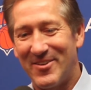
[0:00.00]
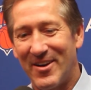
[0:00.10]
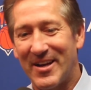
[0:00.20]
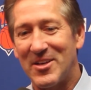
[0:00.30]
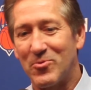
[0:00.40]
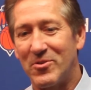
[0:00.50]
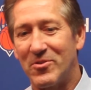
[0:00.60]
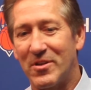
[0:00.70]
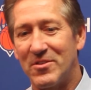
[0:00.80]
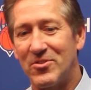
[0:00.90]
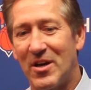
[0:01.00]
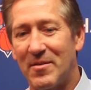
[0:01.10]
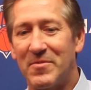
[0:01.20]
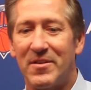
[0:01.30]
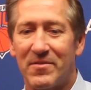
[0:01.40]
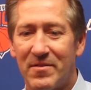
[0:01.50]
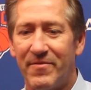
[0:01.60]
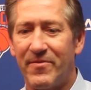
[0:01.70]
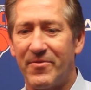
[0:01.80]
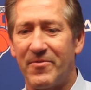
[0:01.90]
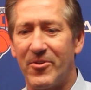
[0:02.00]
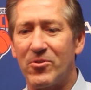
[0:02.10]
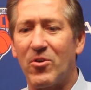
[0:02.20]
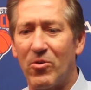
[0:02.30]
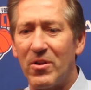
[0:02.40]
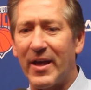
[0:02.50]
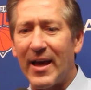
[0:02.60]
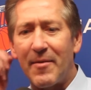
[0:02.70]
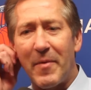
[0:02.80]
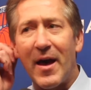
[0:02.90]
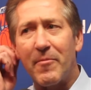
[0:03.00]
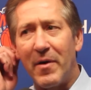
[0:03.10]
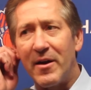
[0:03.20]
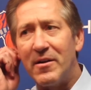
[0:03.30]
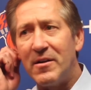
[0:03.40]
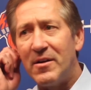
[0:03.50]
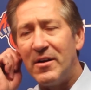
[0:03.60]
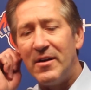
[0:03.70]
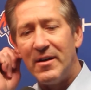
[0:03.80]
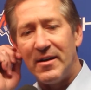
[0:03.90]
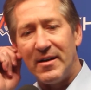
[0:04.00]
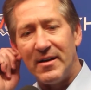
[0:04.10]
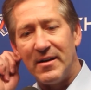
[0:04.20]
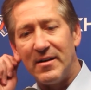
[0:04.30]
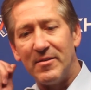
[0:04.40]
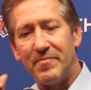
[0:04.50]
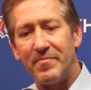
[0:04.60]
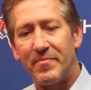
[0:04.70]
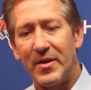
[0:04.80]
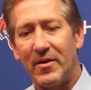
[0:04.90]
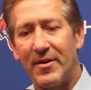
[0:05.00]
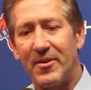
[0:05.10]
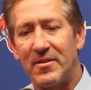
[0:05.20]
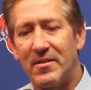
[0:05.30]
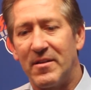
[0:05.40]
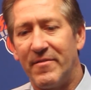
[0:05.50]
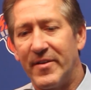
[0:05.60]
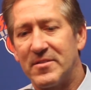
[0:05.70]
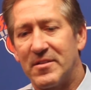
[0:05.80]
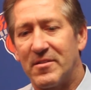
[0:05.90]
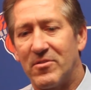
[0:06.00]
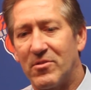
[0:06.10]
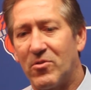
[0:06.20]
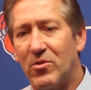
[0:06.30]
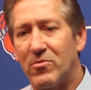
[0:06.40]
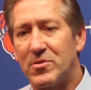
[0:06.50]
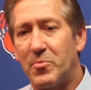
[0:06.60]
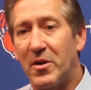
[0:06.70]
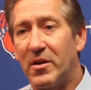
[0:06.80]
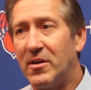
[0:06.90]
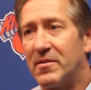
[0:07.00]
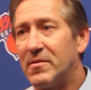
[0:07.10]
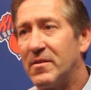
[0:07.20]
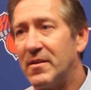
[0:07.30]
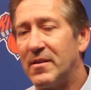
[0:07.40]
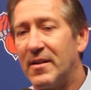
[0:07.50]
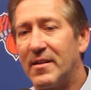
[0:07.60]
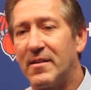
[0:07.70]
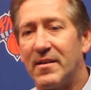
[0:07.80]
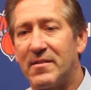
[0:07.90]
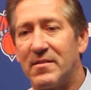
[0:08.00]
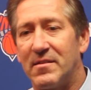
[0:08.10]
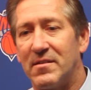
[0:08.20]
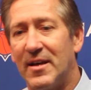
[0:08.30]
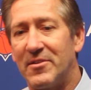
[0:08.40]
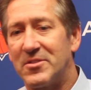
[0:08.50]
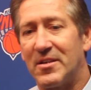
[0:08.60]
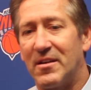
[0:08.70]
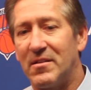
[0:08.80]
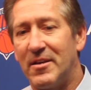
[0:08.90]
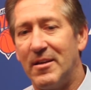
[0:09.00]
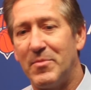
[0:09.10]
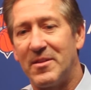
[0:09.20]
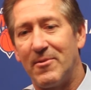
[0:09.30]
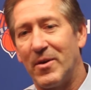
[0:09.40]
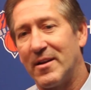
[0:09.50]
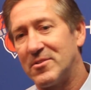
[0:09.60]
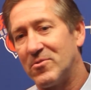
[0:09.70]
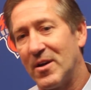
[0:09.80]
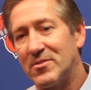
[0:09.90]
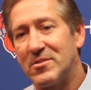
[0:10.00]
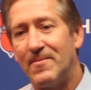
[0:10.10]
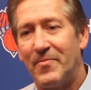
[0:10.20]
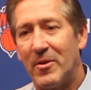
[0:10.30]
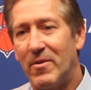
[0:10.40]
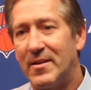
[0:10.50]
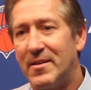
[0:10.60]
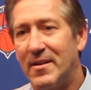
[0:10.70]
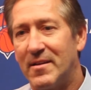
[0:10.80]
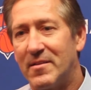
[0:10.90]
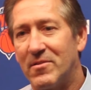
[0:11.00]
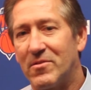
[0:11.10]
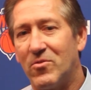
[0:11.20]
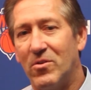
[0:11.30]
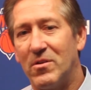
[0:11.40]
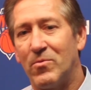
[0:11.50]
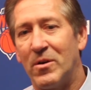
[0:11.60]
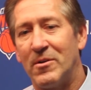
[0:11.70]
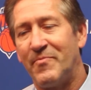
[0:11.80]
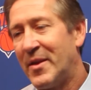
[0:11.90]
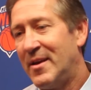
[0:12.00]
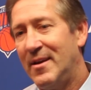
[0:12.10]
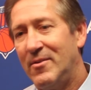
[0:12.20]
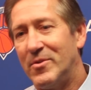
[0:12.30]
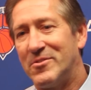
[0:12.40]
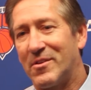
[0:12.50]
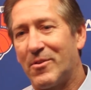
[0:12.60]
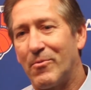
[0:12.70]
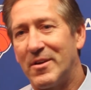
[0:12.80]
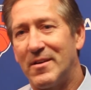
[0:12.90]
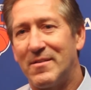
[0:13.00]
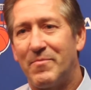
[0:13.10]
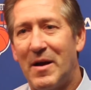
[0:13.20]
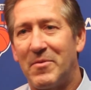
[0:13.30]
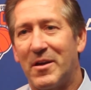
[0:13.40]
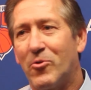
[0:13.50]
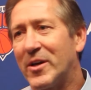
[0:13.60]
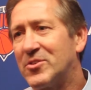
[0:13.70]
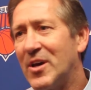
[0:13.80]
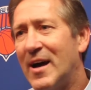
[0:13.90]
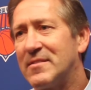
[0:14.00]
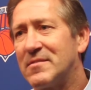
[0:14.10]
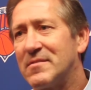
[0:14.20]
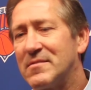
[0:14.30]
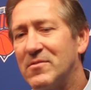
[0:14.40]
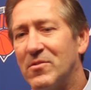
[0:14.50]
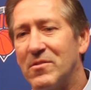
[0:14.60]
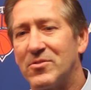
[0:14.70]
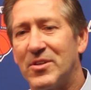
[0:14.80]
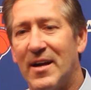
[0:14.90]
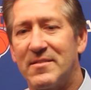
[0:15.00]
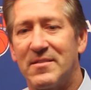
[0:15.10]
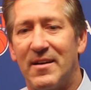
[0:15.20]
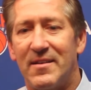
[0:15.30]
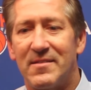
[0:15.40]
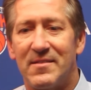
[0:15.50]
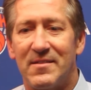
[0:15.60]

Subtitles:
our guys were doing a good job. You know, third quarter, they got back better. You know, I thought the defense in the third quarter was pretty good. That allowed us to get a lead, but then we had a stretch right at the end of the third quarter where we took three probably quick shots or shots that